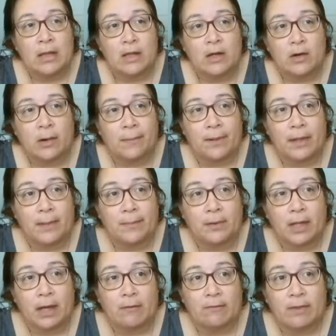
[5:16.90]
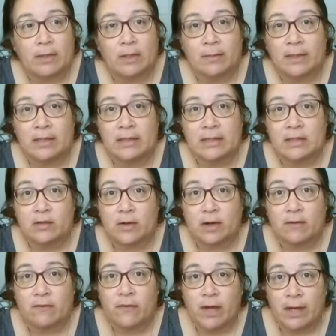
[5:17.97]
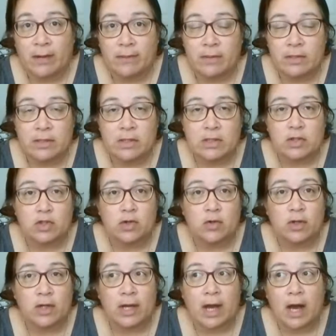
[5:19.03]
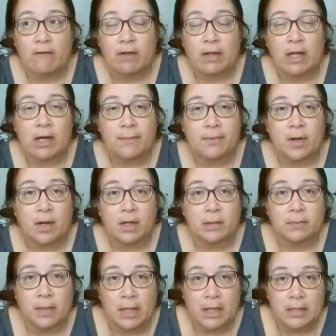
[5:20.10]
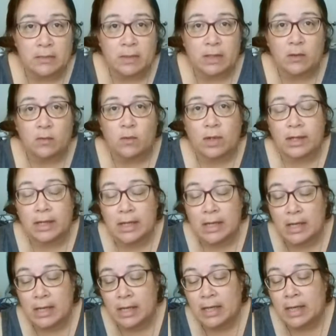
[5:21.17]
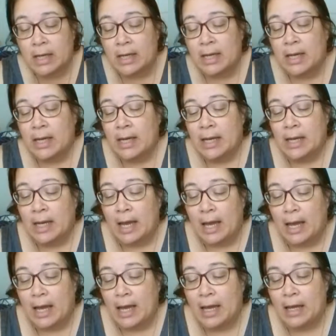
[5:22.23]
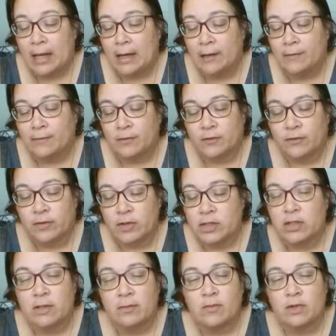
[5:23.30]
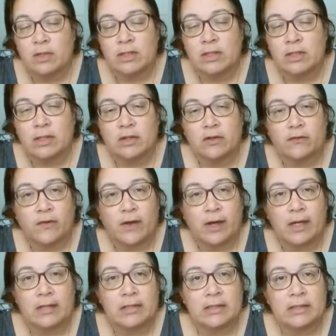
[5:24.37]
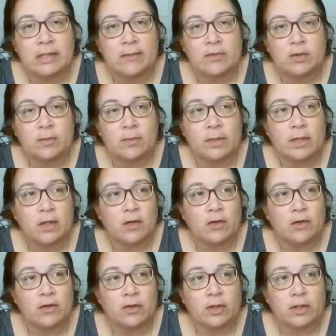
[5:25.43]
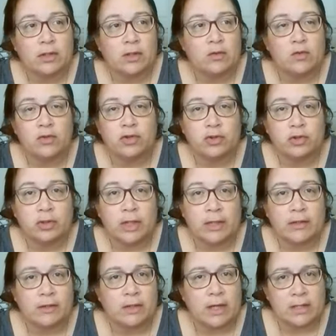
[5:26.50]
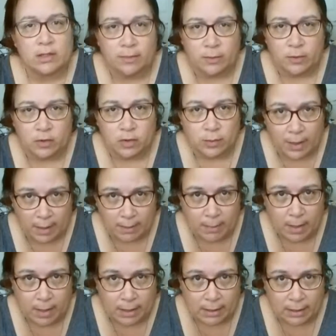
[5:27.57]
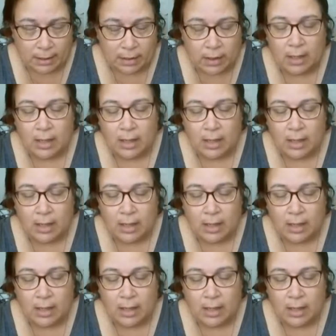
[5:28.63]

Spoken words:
There are people that have become Instagram famous, and so they have a lot of product placement and whatnot. And for some reason, their fans seem to be under the illusion that they're not supposed to make money.